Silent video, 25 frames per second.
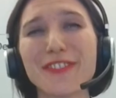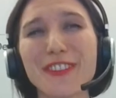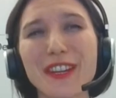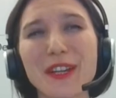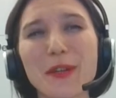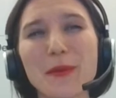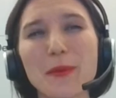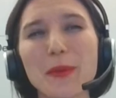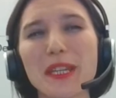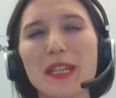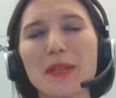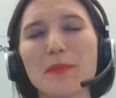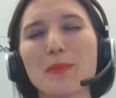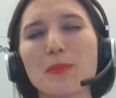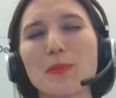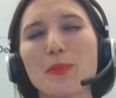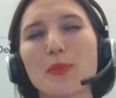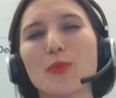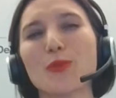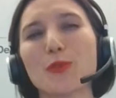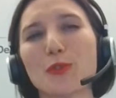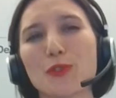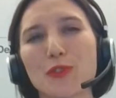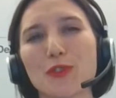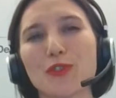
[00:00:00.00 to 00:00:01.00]
very
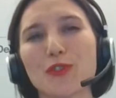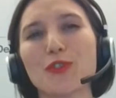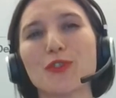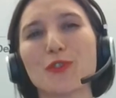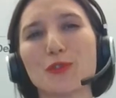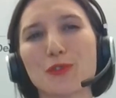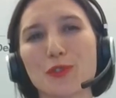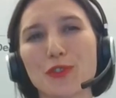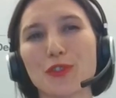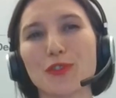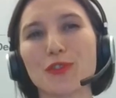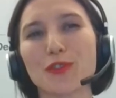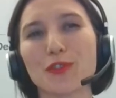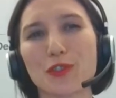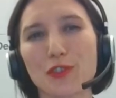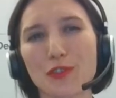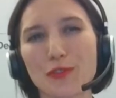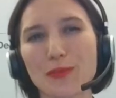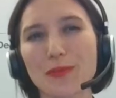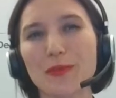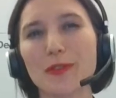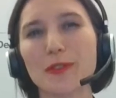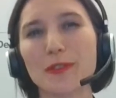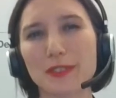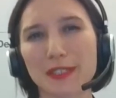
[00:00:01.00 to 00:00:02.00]
important to
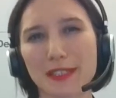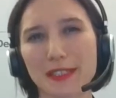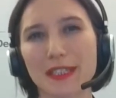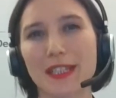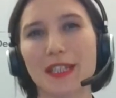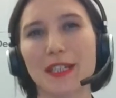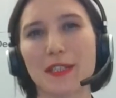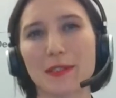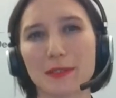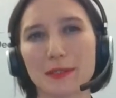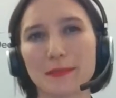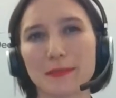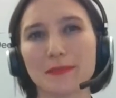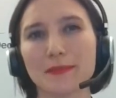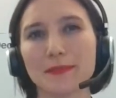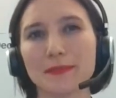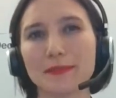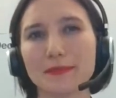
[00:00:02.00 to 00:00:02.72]
consumers now.